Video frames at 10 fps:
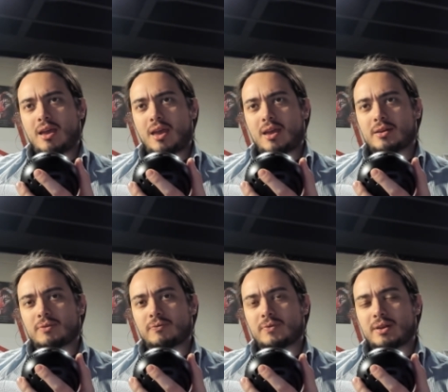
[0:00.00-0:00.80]
And
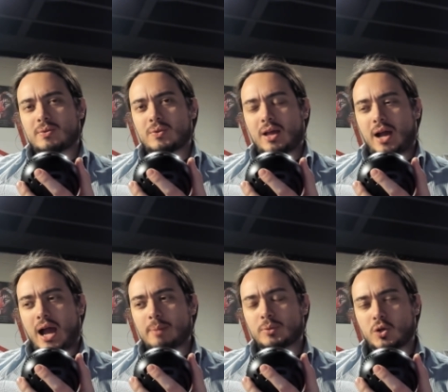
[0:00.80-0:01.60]

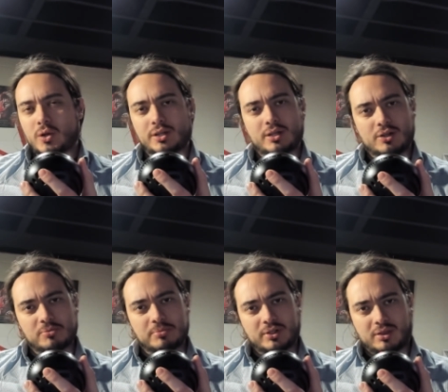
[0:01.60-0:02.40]
I'm going to go to
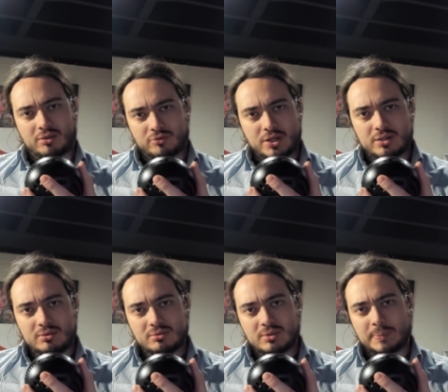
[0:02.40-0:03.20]
book 3.
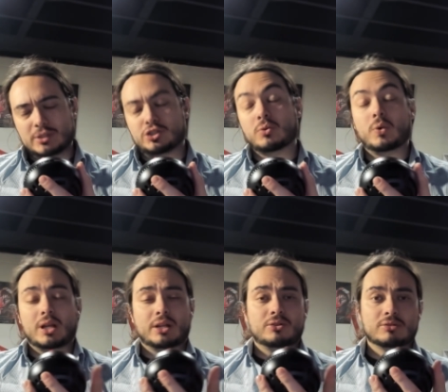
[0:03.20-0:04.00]
I'm not sure when.
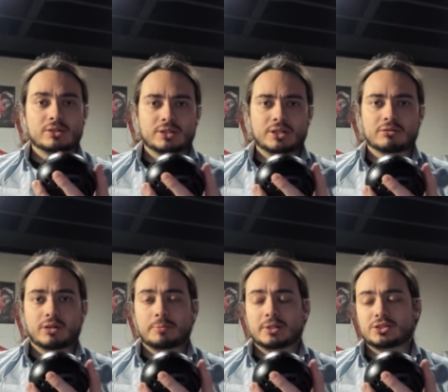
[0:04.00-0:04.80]
I do really need to read
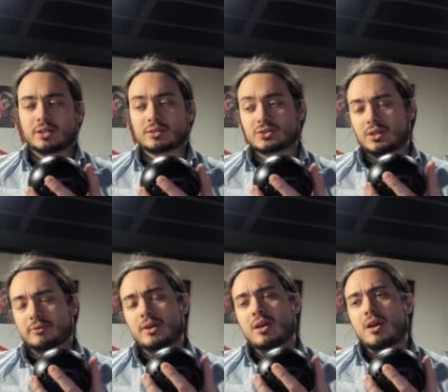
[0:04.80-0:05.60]
a bunch of other stuff.
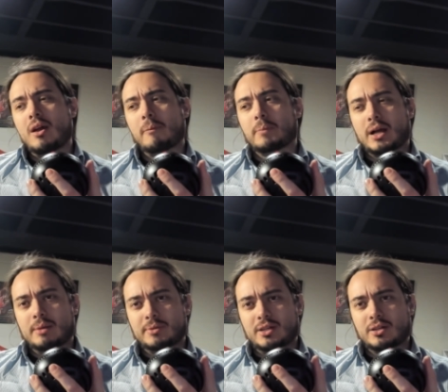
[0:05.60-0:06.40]
But I'm
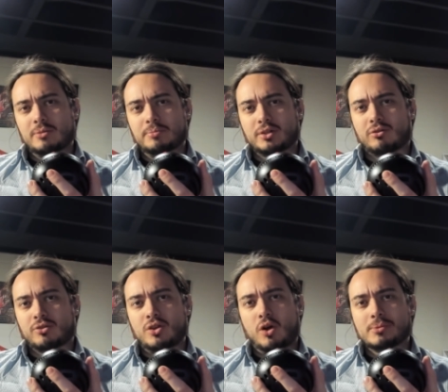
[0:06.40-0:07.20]
going to go to book
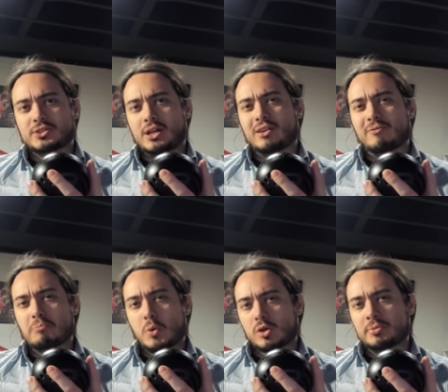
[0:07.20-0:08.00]
3 almost out of
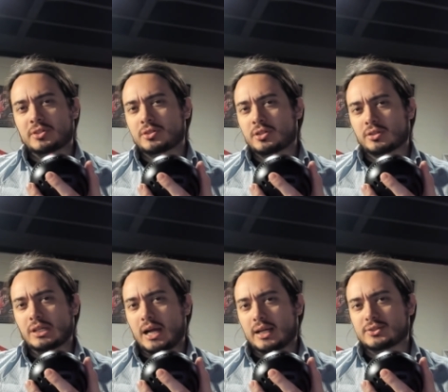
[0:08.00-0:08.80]
morbid
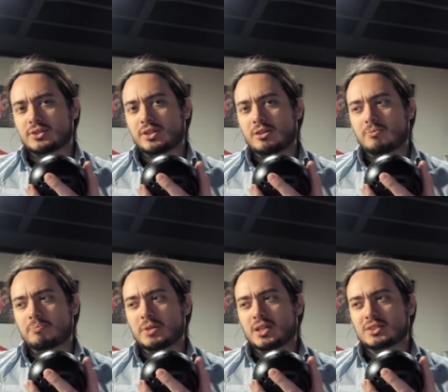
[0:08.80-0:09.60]
curiosity
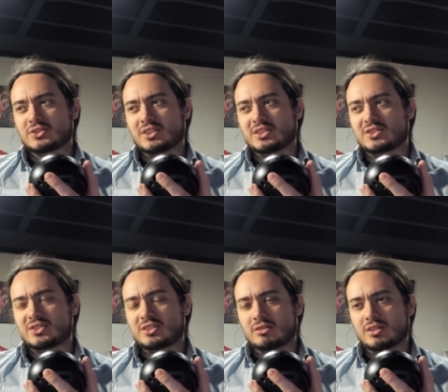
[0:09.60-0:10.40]
because this
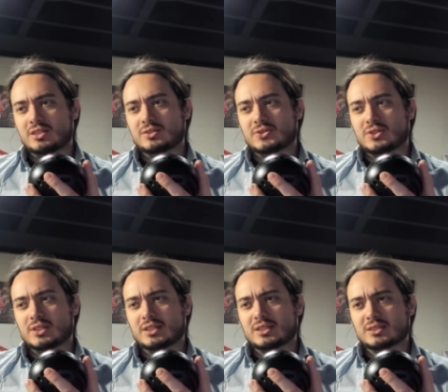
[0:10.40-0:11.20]
series
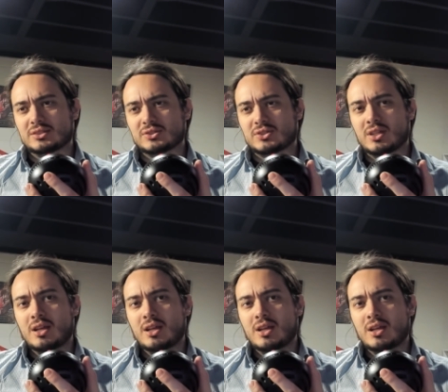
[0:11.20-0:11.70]
is